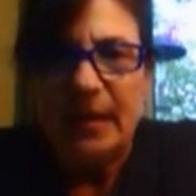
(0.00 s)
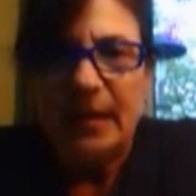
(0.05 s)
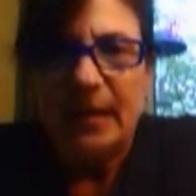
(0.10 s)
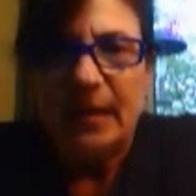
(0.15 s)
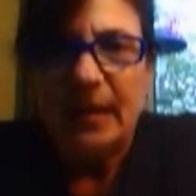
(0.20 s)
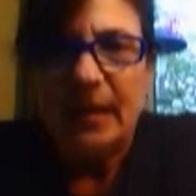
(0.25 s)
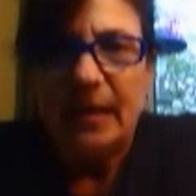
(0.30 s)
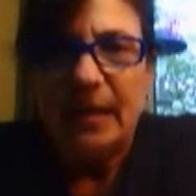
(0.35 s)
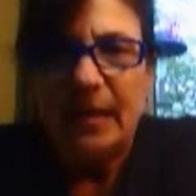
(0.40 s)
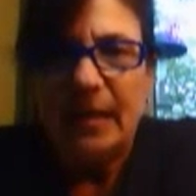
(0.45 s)

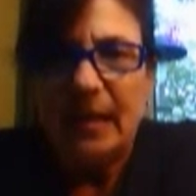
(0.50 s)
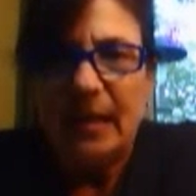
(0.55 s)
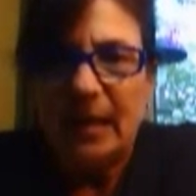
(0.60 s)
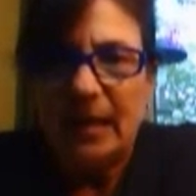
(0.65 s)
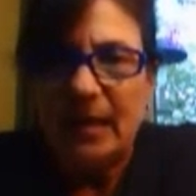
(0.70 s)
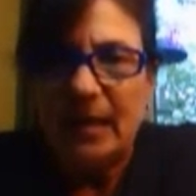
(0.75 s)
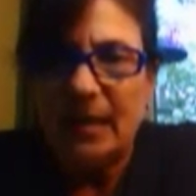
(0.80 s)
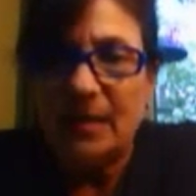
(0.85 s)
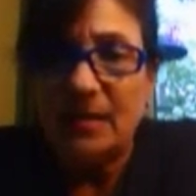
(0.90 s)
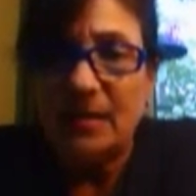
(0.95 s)
he
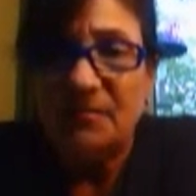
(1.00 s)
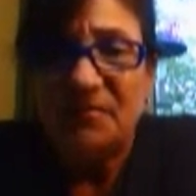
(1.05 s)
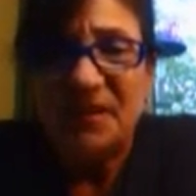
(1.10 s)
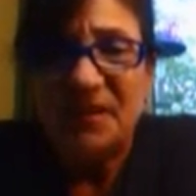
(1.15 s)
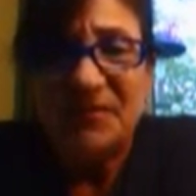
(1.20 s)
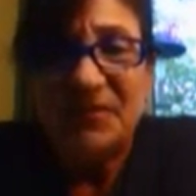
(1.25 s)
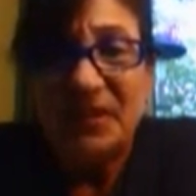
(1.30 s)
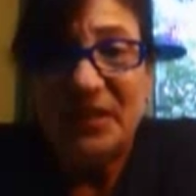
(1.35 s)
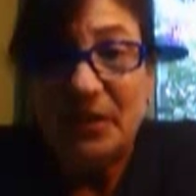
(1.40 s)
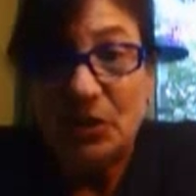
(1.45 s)
is
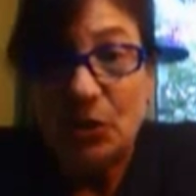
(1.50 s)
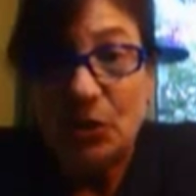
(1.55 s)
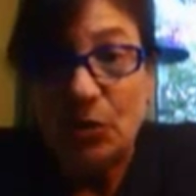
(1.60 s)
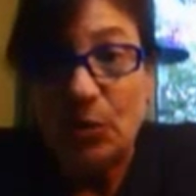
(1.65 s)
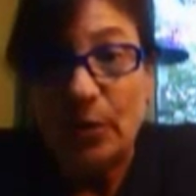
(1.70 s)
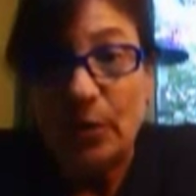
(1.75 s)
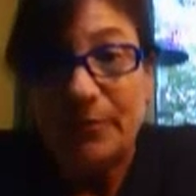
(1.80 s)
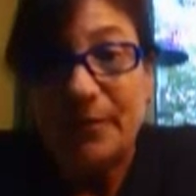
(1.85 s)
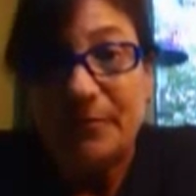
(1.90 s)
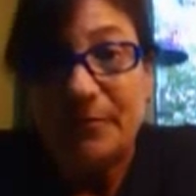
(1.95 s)

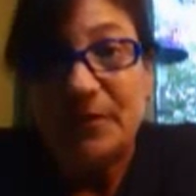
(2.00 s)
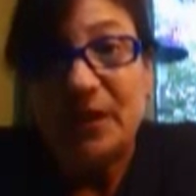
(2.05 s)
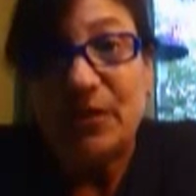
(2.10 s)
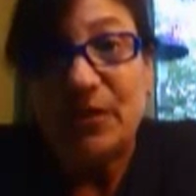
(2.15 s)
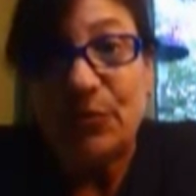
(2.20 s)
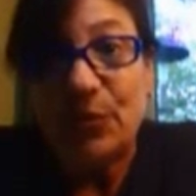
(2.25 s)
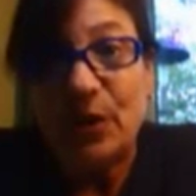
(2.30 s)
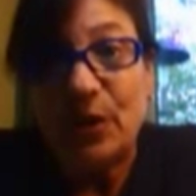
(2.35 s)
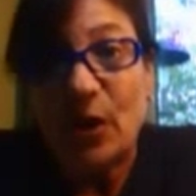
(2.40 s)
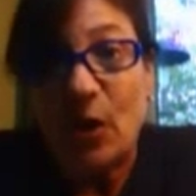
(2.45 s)
52 or
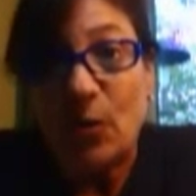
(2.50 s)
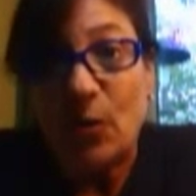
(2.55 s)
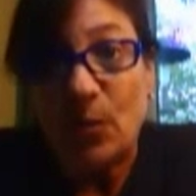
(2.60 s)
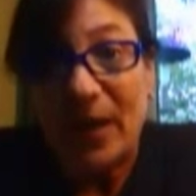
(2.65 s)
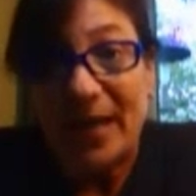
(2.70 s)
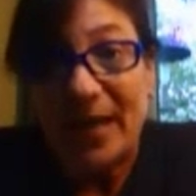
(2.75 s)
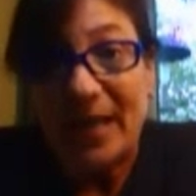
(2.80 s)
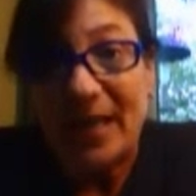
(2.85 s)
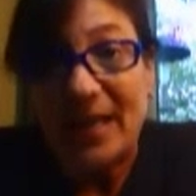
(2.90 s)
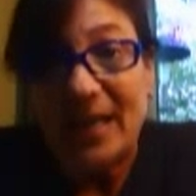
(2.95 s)
53
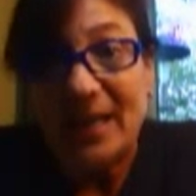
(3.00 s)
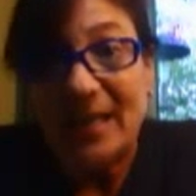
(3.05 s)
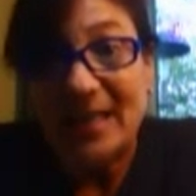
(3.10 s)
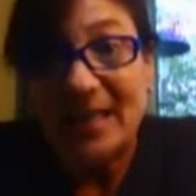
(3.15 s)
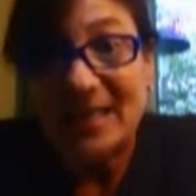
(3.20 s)
already.